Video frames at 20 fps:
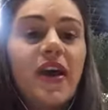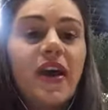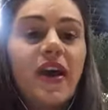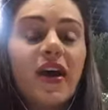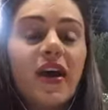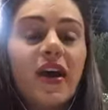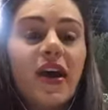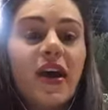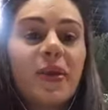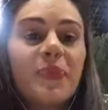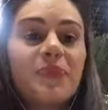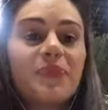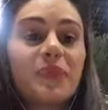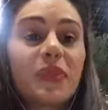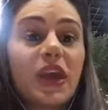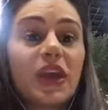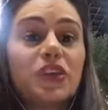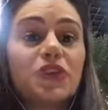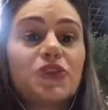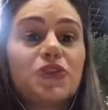
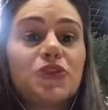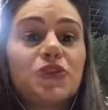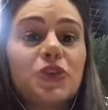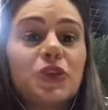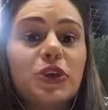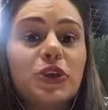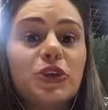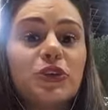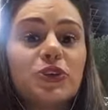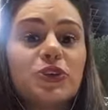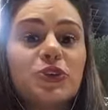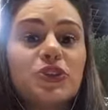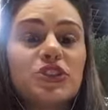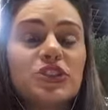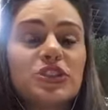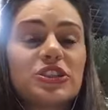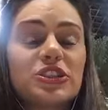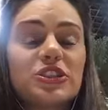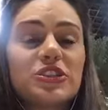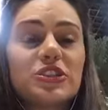and to
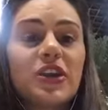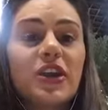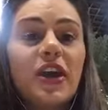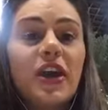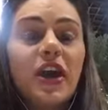just